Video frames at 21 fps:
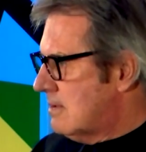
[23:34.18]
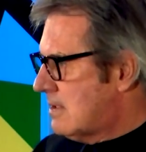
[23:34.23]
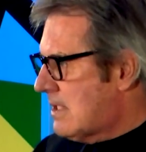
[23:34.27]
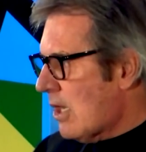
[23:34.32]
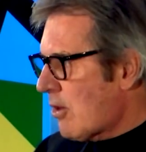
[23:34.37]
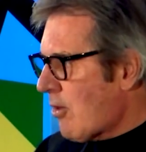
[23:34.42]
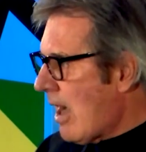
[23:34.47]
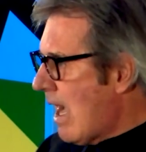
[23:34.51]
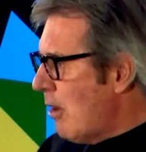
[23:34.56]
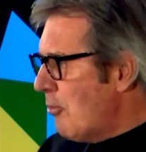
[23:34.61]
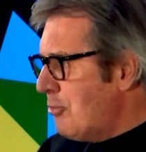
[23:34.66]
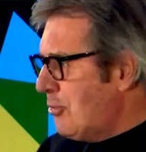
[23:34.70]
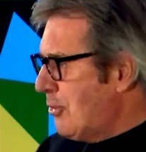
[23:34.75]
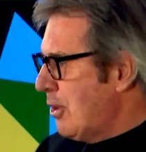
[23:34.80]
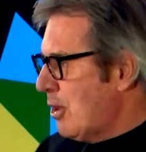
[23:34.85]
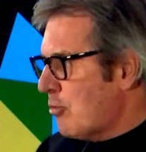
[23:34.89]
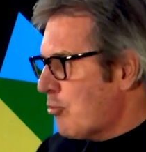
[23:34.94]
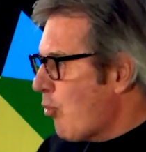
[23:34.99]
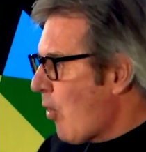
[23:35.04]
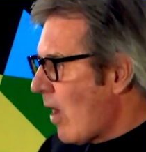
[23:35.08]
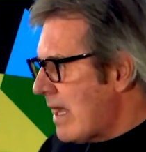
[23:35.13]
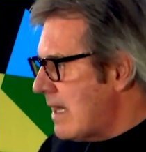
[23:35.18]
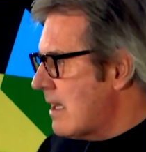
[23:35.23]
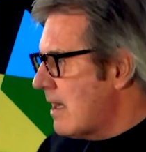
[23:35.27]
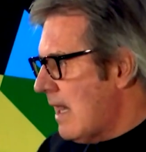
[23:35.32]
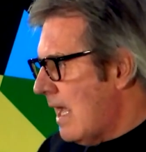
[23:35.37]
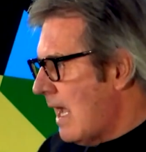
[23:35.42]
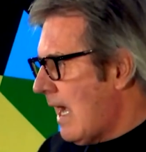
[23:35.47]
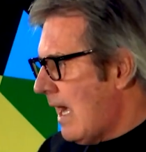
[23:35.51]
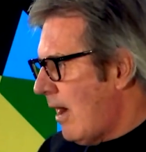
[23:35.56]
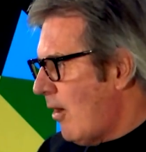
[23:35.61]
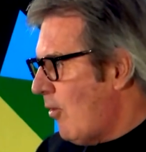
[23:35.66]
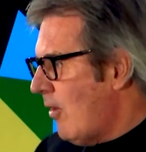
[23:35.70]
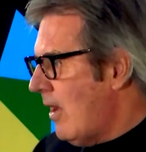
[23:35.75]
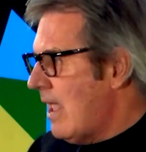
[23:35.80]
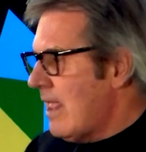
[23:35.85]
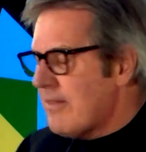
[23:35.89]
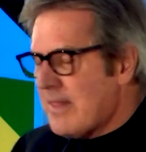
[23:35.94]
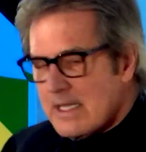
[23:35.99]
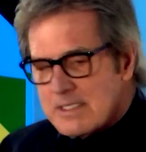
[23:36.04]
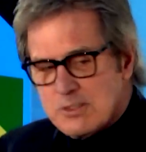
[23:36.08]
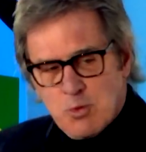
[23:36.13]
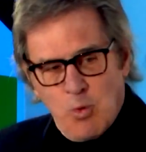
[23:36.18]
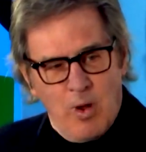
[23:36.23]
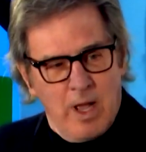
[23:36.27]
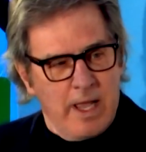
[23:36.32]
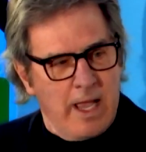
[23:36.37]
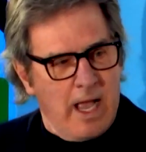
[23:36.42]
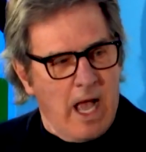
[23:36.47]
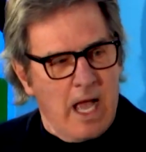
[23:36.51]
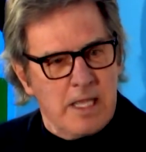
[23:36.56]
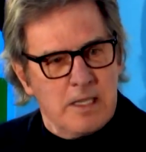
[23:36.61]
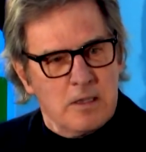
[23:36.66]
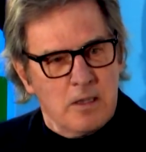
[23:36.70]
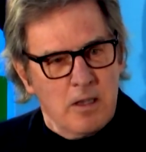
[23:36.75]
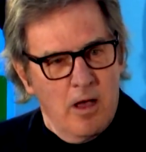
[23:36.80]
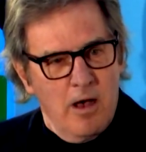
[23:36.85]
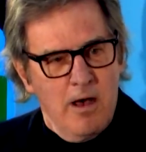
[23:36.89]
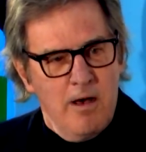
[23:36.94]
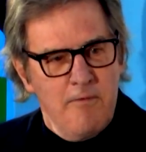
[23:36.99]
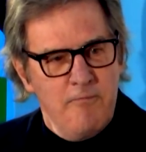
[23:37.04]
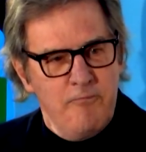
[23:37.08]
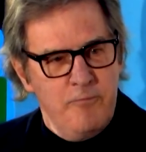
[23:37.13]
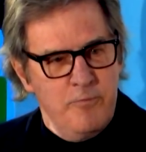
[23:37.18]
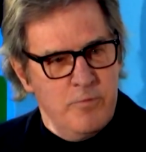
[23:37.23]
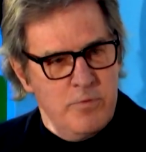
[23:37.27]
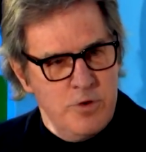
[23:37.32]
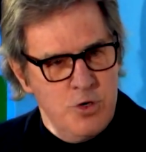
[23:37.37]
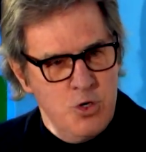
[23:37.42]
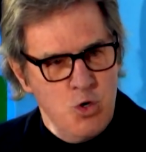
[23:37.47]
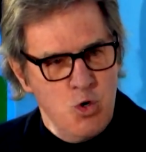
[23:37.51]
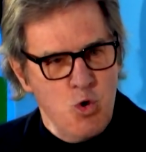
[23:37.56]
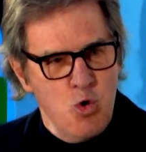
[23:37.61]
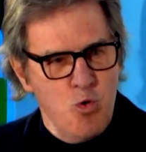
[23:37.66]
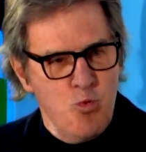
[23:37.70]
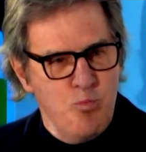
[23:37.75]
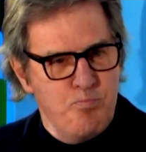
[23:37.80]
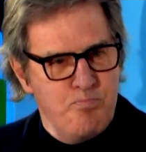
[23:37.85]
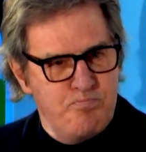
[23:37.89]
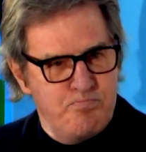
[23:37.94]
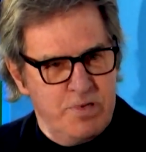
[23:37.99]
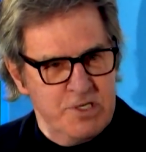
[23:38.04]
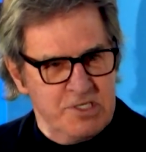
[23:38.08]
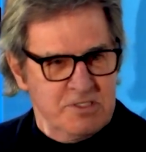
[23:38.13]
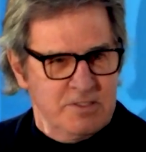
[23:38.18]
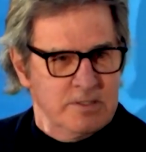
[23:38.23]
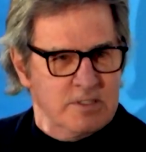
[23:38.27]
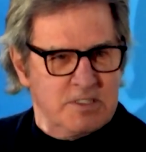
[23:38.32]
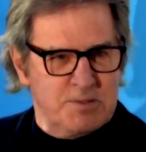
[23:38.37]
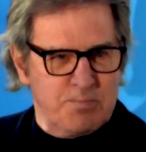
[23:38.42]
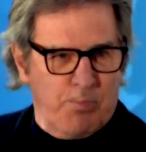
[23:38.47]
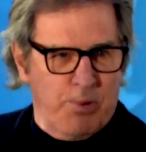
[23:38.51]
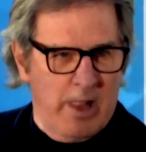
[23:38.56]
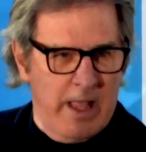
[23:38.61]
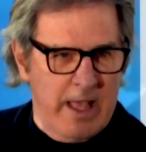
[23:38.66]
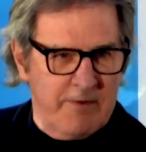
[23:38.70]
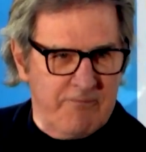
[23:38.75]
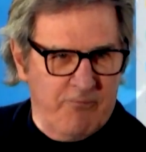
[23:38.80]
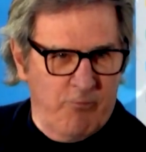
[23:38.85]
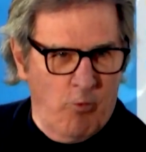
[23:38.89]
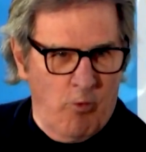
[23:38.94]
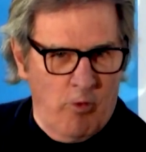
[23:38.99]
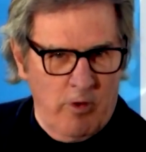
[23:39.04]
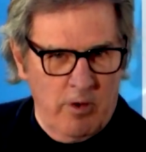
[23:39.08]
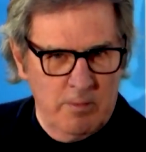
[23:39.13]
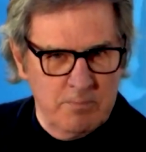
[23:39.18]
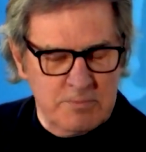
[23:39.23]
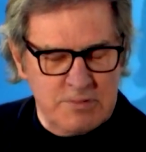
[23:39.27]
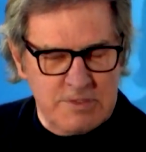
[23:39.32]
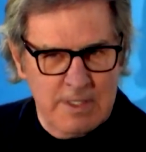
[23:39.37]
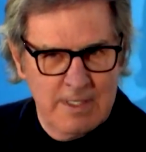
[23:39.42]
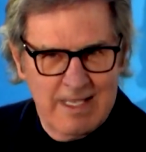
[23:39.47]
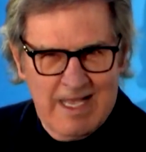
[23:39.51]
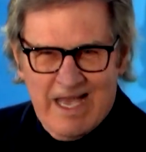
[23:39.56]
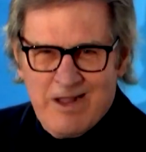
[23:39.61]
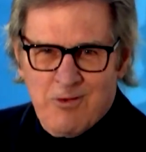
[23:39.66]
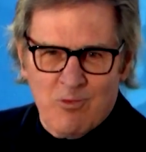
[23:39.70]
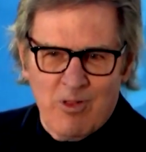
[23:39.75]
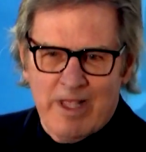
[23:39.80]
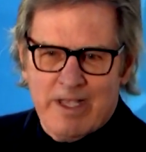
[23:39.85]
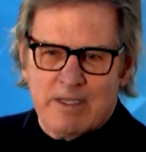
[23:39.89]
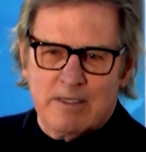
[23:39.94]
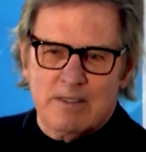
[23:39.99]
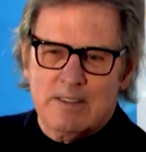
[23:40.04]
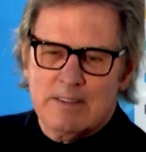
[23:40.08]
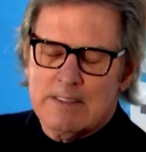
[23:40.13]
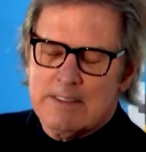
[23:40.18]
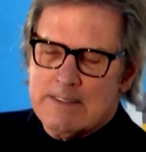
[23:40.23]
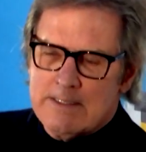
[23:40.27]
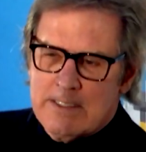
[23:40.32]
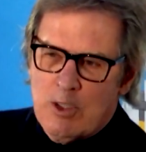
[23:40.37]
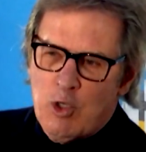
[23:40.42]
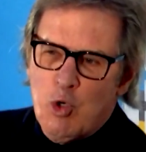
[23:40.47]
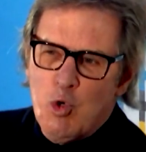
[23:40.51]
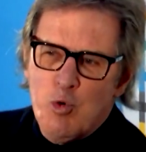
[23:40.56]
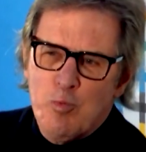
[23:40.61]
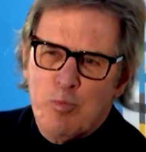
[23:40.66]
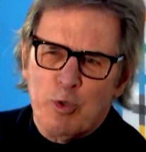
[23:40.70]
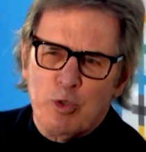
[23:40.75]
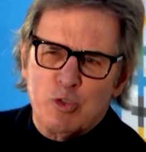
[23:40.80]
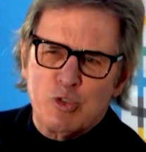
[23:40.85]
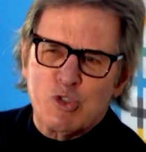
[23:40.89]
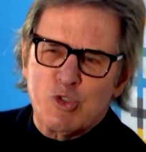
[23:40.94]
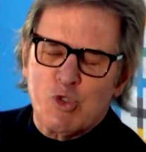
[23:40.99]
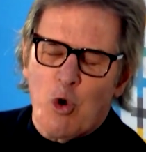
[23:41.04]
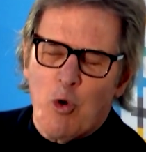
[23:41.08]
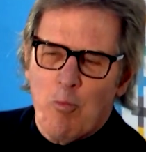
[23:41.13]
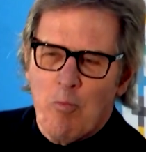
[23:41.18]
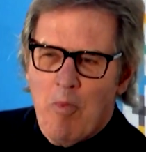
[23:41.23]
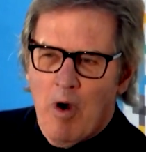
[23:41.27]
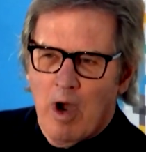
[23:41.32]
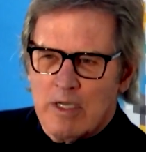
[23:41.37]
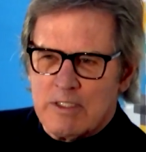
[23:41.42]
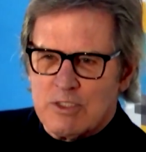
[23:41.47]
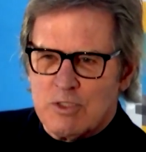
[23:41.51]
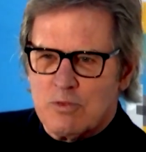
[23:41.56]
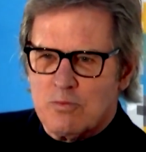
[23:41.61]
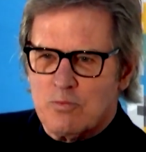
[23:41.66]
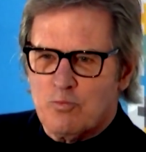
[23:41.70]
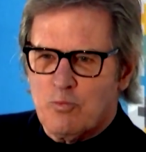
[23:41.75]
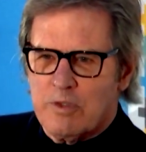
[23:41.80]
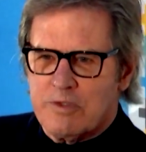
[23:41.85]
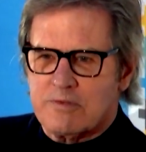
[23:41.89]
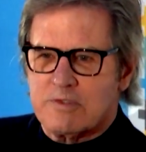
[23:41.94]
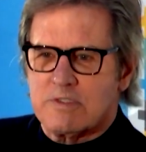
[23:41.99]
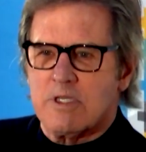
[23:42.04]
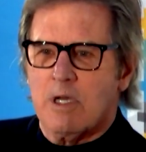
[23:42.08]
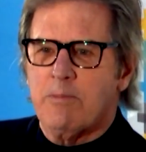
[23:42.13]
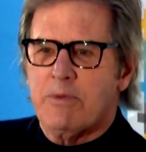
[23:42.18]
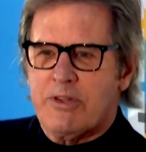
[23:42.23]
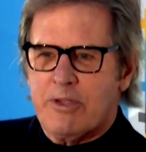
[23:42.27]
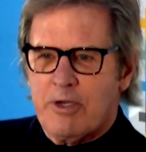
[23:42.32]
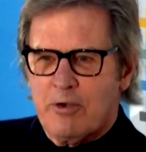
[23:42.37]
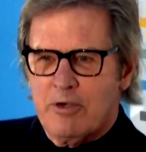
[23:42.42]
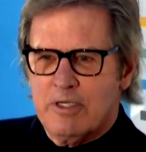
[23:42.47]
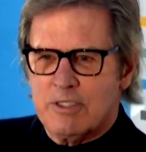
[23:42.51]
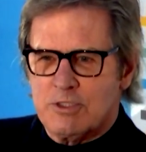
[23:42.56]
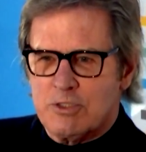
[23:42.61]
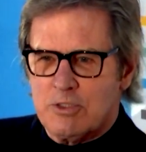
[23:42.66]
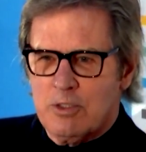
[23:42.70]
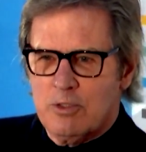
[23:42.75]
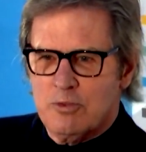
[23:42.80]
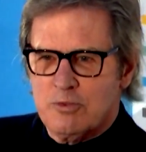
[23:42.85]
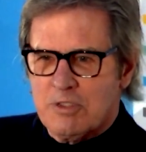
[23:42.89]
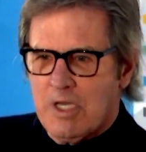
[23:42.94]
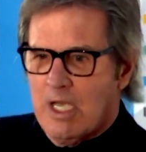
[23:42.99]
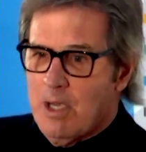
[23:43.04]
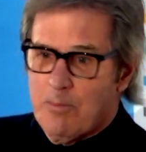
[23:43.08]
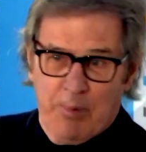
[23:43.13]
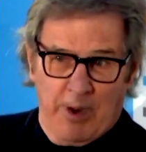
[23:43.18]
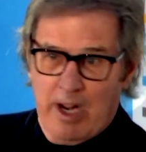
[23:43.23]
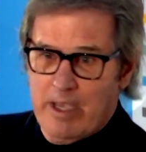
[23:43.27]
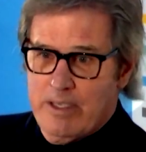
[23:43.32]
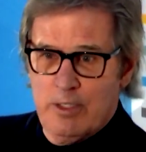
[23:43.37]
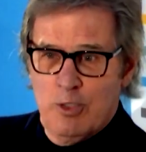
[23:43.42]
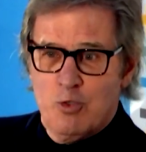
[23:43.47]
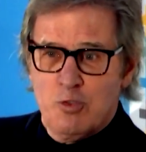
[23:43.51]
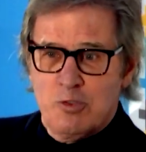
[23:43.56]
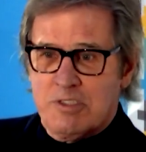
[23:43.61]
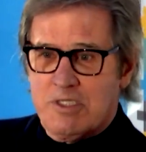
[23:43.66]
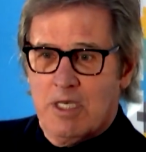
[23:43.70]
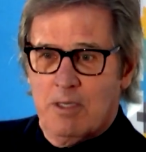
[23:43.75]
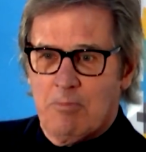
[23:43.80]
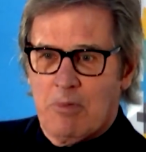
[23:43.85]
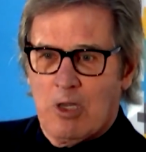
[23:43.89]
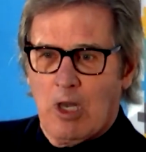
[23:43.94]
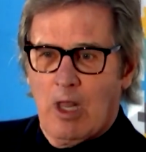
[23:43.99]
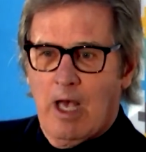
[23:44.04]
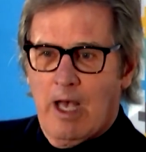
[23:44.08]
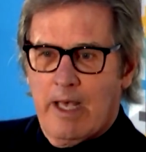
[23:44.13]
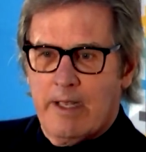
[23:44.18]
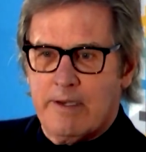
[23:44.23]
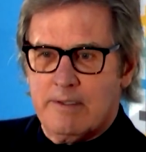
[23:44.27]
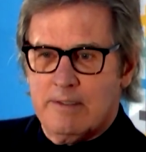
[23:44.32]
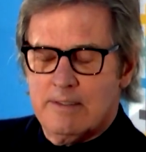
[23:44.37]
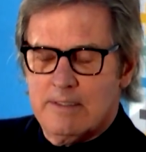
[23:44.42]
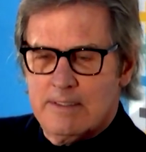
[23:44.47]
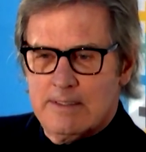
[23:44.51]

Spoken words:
They're out there right now. That's why I love new business platforms. I don't like Uber so much with some of their issues, but I use them a lot.